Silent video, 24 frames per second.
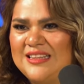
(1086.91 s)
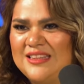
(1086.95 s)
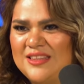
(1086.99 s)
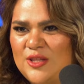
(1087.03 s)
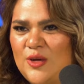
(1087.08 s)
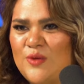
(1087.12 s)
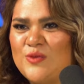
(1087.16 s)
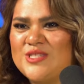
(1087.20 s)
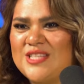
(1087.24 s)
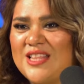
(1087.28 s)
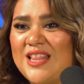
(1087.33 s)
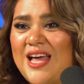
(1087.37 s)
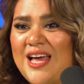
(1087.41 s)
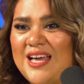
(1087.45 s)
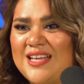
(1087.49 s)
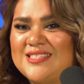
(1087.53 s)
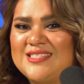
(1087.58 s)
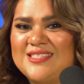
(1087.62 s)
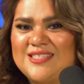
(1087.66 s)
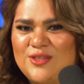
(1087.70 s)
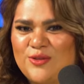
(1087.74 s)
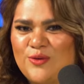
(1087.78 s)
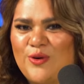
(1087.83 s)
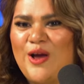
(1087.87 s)
those
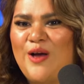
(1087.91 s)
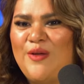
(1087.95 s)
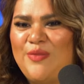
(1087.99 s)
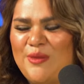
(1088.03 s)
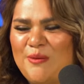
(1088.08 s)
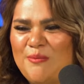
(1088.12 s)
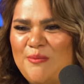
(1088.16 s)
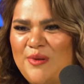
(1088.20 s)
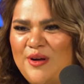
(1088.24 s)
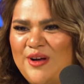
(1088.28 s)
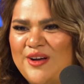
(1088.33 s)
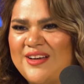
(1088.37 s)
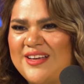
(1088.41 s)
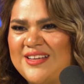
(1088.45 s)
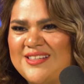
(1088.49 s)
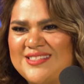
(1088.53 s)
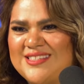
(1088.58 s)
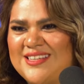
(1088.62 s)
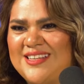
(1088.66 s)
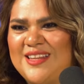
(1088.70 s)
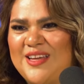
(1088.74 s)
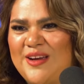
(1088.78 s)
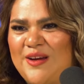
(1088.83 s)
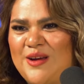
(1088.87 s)
lines throughout the book,
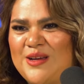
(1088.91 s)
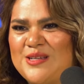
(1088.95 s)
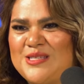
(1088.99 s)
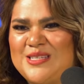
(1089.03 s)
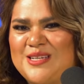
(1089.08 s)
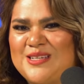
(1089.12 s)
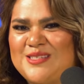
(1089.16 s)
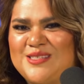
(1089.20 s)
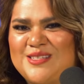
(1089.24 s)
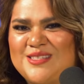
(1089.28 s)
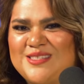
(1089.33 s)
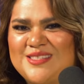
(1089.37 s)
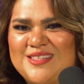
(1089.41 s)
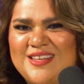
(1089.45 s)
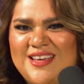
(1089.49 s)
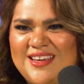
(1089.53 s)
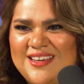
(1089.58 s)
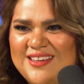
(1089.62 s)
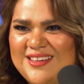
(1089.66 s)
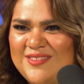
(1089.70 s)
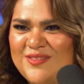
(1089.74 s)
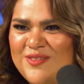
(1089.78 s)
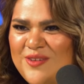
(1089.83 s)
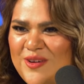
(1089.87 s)
it's hilarious because it's
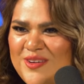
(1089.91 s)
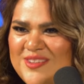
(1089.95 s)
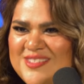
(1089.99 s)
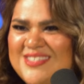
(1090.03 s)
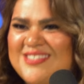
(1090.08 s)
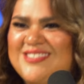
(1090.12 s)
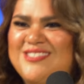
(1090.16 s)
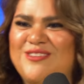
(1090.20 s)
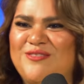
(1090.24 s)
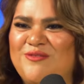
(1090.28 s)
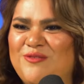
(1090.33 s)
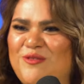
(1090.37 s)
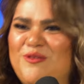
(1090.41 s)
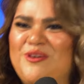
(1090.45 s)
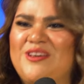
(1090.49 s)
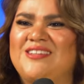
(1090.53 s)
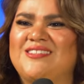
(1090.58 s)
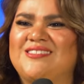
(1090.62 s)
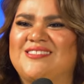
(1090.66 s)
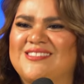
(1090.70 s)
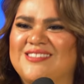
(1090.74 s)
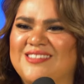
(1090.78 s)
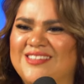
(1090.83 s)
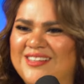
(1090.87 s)
like, of course, it's your
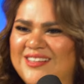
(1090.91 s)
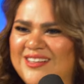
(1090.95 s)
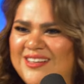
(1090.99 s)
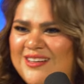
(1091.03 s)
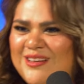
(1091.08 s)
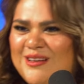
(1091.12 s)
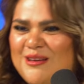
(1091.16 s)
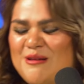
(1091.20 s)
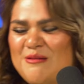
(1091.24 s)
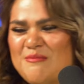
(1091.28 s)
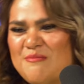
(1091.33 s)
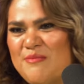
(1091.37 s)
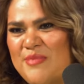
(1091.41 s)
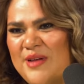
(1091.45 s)
voice. Yeah.